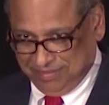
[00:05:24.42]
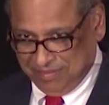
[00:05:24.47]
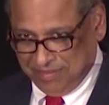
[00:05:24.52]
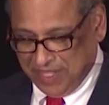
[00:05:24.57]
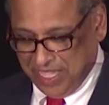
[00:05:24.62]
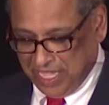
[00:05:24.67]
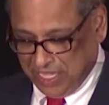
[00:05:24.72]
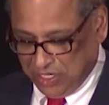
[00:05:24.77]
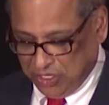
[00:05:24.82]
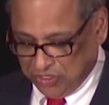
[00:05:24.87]

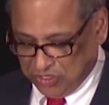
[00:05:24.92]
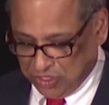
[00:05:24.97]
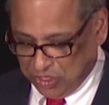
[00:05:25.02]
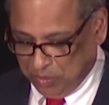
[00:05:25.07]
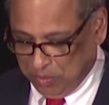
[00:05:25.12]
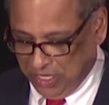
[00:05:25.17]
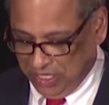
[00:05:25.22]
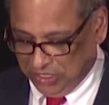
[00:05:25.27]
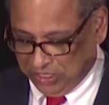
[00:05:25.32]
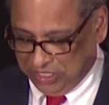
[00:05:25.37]
Thank you so
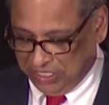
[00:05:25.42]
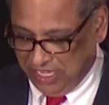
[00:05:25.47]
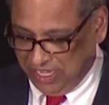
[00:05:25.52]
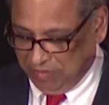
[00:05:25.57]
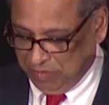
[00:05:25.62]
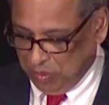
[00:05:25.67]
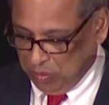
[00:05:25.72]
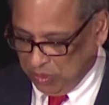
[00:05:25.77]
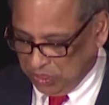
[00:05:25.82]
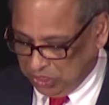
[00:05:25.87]
much.
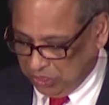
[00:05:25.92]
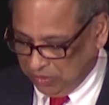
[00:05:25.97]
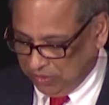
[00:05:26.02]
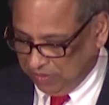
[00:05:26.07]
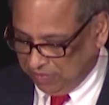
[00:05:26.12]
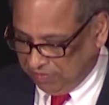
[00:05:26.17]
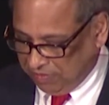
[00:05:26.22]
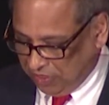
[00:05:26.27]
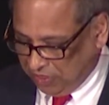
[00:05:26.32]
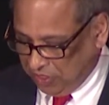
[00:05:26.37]
Dave, we wish you the
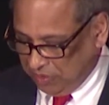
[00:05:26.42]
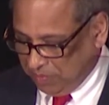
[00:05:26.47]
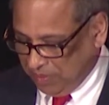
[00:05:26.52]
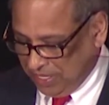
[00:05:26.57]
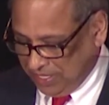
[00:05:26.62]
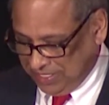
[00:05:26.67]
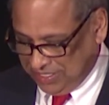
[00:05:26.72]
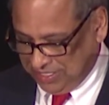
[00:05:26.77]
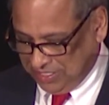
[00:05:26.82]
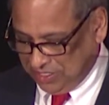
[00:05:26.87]
very
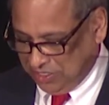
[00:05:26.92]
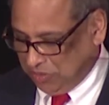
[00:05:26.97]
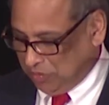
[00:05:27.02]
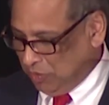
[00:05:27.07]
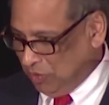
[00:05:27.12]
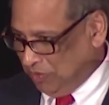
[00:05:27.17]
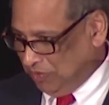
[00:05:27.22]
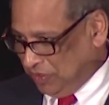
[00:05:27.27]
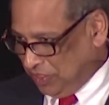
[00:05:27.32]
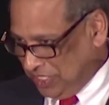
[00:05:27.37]
best as you
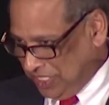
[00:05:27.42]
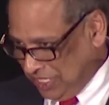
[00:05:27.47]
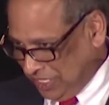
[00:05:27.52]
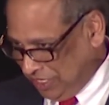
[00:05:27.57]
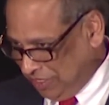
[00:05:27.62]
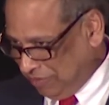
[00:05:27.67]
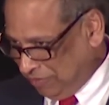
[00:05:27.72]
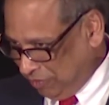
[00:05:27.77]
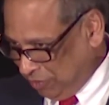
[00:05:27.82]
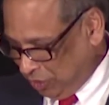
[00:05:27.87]
move to
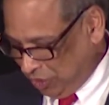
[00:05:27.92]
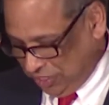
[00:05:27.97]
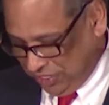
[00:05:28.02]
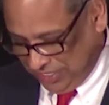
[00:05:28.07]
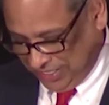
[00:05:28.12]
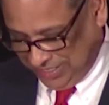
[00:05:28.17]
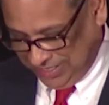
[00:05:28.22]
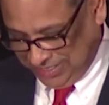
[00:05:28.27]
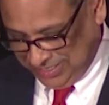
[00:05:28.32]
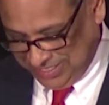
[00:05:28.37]
sunny Florida.